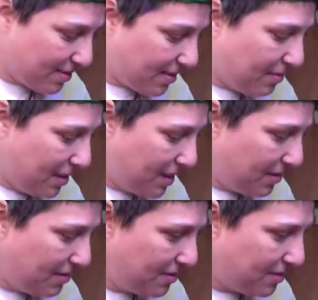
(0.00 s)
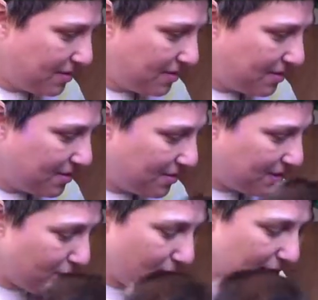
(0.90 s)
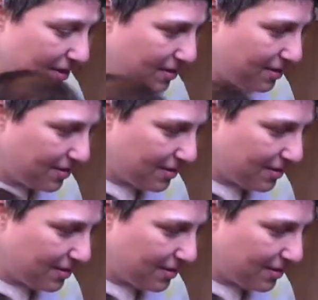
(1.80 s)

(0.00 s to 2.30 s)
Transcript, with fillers: Come on. Low rider.